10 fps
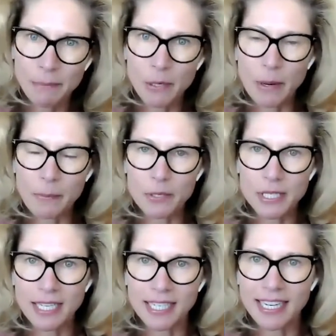been
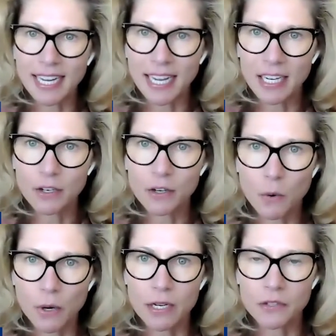represented in
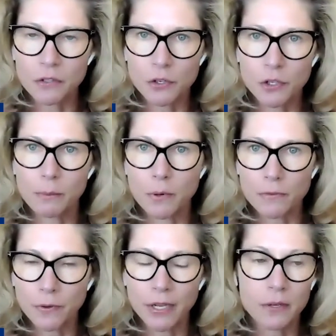core institutional
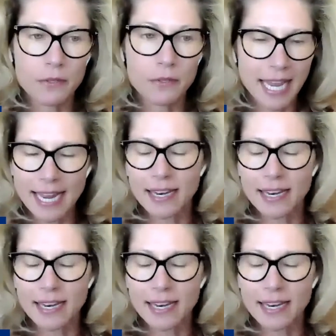portfolios can,